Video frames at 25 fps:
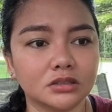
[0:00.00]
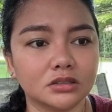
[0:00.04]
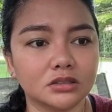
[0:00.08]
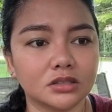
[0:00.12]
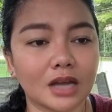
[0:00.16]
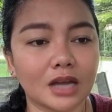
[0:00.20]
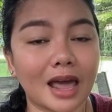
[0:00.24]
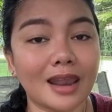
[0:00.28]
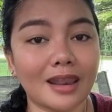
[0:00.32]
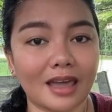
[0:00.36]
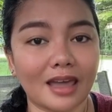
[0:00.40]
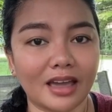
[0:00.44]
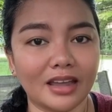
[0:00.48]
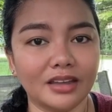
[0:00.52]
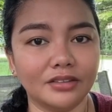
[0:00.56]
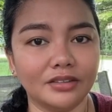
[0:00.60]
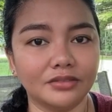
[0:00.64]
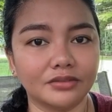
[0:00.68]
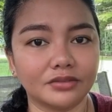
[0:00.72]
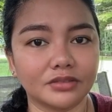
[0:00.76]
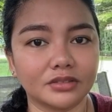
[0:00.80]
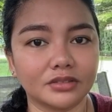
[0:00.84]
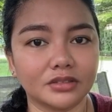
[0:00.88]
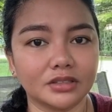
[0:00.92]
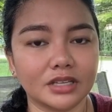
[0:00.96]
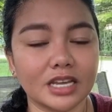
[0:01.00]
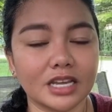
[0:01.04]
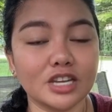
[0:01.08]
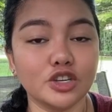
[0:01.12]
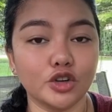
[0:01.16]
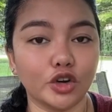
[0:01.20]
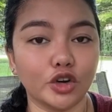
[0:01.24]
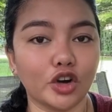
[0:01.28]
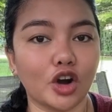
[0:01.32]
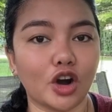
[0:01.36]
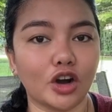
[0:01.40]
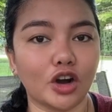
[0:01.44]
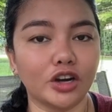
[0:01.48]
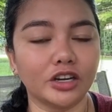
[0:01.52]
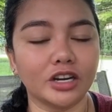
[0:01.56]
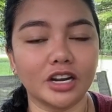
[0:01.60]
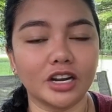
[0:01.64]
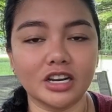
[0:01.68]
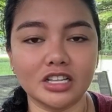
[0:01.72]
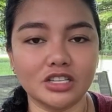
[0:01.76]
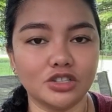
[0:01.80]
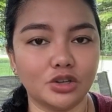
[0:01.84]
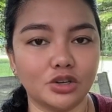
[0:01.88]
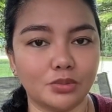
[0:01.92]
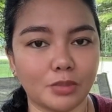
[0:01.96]
alive in your heart
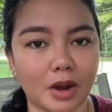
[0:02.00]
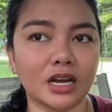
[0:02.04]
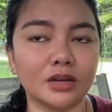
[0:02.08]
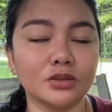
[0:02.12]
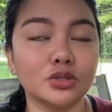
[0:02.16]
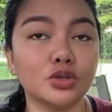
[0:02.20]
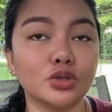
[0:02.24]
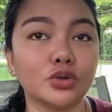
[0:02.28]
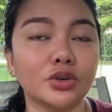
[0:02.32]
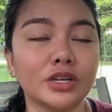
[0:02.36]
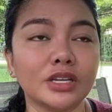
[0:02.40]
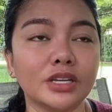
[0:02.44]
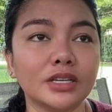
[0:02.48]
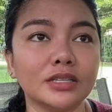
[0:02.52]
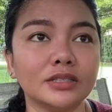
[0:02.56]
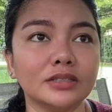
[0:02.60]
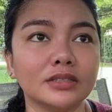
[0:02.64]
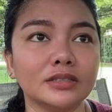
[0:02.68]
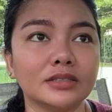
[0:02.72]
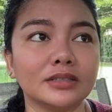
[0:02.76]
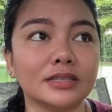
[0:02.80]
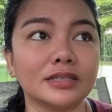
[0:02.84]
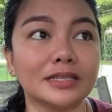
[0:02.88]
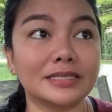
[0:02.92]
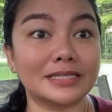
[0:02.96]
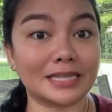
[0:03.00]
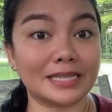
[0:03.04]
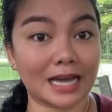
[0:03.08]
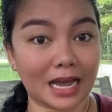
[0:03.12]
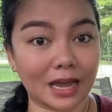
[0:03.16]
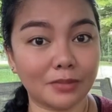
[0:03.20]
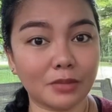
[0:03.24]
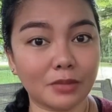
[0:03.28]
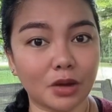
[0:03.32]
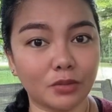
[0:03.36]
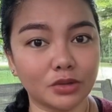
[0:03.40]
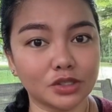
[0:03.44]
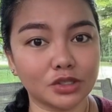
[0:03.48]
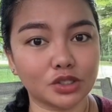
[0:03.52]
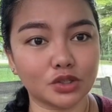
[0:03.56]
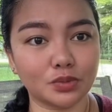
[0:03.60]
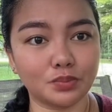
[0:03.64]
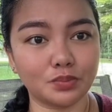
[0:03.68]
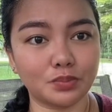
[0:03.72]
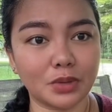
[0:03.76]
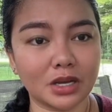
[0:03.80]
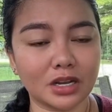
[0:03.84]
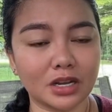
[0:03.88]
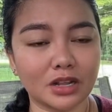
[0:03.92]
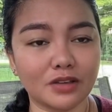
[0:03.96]
and in your mind. During that time I was
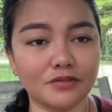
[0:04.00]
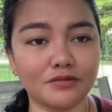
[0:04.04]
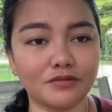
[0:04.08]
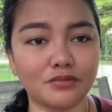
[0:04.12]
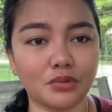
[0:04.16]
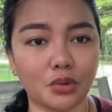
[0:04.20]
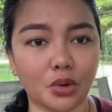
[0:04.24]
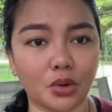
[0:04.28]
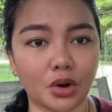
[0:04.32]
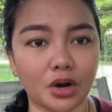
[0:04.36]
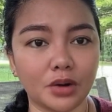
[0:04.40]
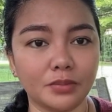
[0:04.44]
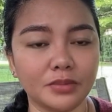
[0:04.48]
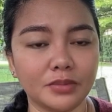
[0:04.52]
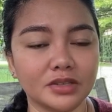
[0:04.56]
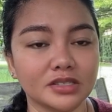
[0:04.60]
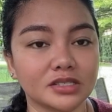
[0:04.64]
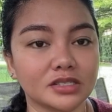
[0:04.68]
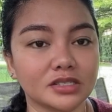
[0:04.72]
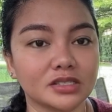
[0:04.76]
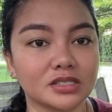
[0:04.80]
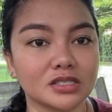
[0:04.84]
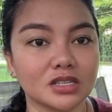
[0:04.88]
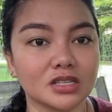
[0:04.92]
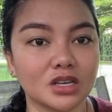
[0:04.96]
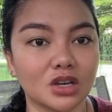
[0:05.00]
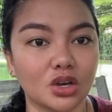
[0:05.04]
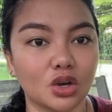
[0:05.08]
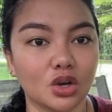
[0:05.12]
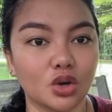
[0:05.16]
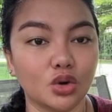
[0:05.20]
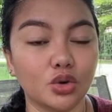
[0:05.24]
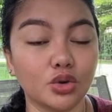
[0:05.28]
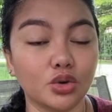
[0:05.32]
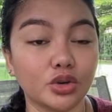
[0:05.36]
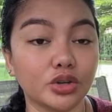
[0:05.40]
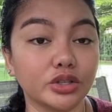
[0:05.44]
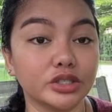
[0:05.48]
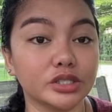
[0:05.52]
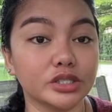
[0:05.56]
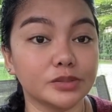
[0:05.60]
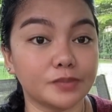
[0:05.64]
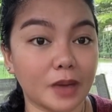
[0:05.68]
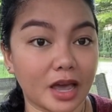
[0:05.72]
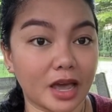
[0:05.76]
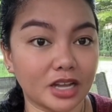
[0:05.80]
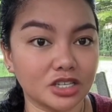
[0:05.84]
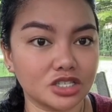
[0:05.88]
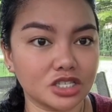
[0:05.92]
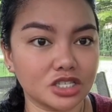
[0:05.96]
competing for Miss Hooters
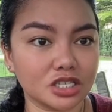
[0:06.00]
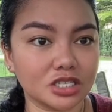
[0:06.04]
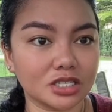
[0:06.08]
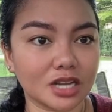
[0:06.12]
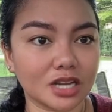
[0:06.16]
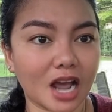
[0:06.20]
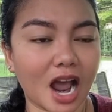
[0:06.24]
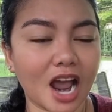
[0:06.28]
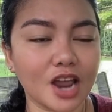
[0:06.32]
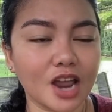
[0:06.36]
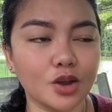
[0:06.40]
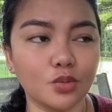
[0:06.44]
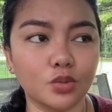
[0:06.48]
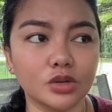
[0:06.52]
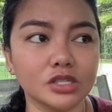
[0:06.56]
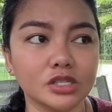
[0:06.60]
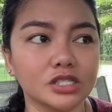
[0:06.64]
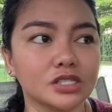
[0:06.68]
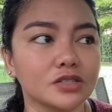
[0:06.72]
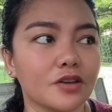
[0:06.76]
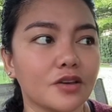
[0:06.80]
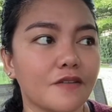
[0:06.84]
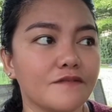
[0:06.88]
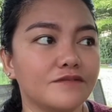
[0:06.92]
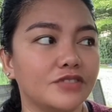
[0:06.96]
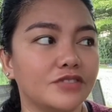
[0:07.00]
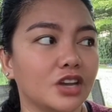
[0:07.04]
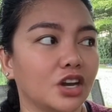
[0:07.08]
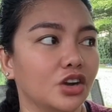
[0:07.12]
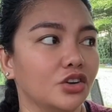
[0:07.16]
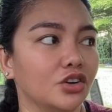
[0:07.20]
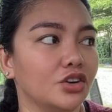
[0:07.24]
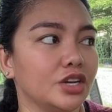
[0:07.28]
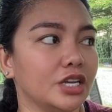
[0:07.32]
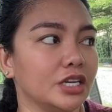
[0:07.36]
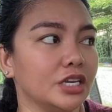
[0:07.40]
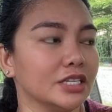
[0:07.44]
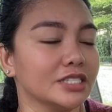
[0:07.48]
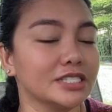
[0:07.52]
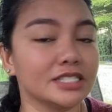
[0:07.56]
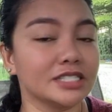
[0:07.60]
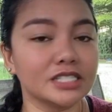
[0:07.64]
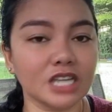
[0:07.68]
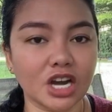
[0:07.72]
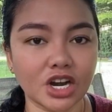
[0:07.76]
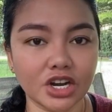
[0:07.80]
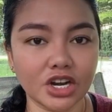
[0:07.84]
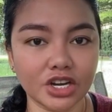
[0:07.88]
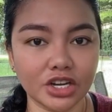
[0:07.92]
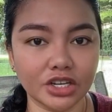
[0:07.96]
pageant, I was very
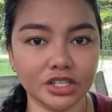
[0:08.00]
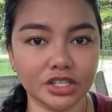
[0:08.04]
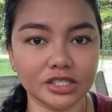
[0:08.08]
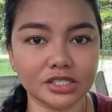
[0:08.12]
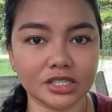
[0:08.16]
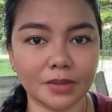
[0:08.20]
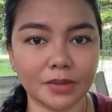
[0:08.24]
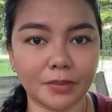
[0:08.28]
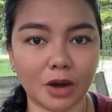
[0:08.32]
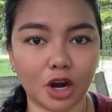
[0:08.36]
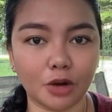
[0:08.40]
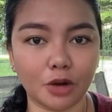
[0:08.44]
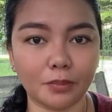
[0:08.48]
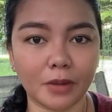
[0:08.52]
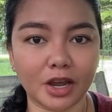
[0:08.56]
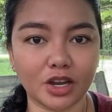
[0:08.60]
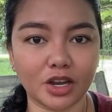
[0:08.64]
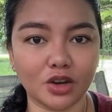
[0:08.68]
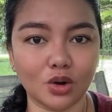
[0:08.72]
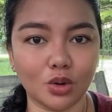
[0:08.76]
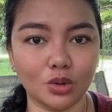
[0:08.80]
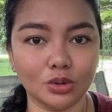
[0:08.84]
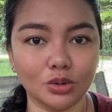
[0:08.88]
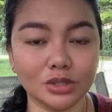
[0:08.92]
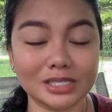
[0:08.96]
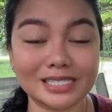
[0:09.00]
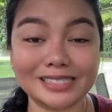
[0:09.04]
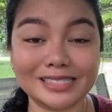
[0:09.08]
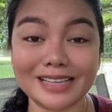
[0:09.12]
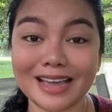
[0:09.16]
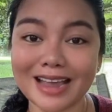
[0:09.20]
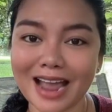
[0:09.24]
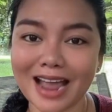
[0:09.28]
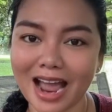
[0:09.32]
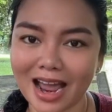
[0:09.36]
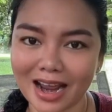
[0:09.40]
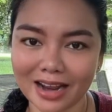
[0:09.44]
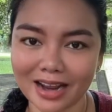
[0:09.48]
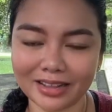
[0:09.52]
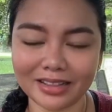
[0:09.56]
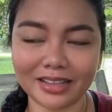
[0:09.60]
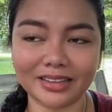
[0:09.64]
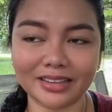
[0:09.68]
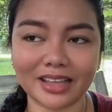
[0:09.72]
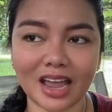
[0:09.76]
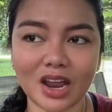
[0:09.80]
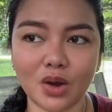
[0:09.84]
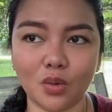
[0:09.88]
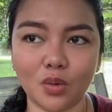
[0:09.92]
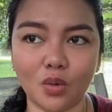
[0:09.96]
serious about my goals that
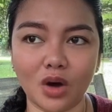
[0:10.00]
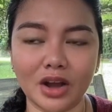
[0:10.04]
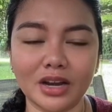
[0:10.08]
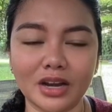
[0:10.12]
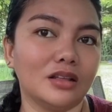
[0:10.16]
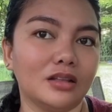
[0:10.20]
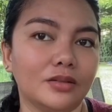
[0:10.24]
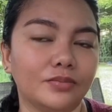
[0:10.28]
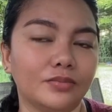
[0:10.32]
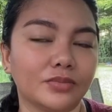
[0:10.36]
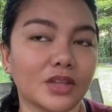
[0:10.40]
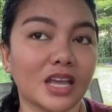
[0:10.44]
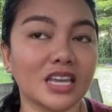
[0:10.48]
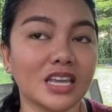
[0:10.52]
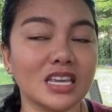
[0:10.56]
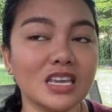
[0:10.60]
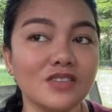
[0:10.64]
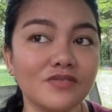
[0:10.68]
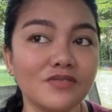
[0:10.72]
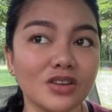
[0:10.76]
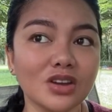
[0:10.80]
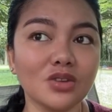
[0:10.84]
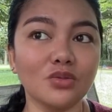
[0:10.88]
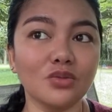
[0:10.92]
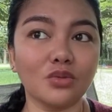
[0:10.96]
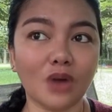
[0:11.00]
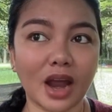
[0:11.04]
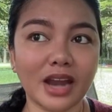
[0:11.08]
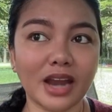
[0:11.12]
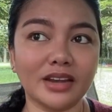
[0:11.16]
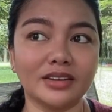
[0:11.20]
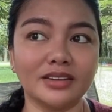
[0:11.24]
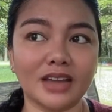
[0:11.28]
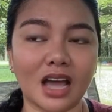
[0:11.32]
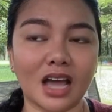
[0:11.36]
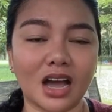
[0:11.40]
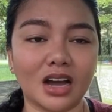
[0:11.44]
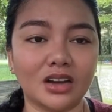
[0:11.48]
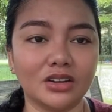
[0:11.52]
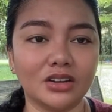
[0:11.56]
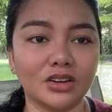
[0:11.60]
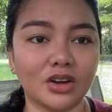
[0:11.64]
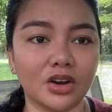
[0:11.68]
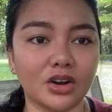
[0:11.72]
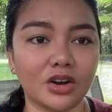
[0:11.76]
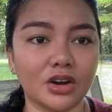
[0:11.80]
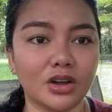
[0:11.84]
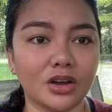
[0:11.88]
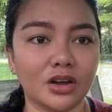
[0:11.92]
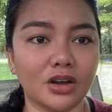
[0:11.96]
I wanted. I even write down
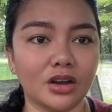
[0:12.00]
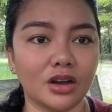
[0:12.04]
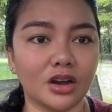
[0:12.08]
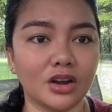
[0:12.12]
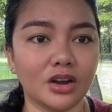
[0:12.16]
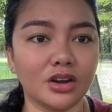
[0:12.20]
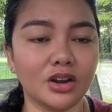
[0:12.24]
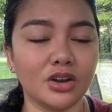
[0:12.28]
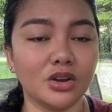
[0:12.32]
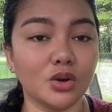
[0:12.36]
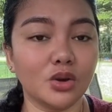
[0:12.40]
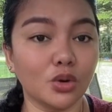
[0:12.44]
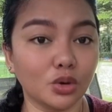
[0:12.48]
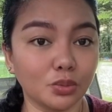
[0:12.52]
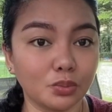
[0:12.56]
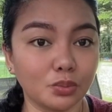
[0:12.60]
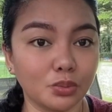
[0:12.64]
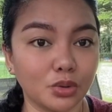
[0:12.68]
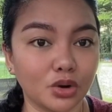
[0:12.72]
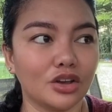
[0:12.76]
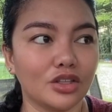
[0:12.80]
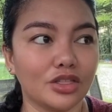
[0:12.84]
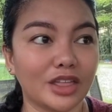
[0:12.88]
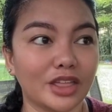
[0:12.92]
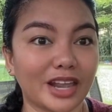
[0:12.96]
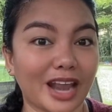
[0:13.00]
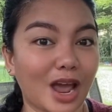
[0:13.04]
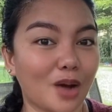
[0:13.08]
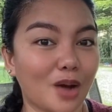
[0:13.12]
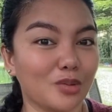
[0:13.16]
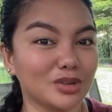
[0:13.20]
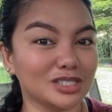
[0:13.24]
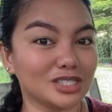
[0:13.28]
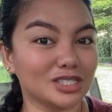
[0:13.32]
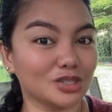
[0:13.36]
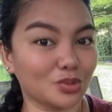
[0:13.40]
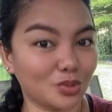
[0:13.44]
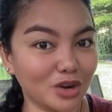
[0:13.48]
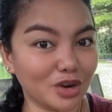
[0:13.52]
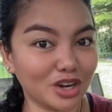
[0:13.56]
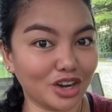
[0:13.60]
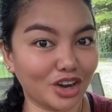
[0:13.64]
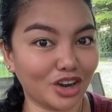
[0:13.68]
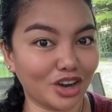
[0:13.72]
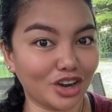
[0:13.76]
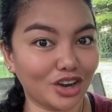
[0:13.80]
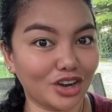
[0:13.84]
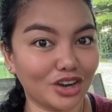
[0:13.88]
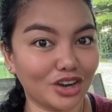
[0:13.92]
on a notebook that I was the winner,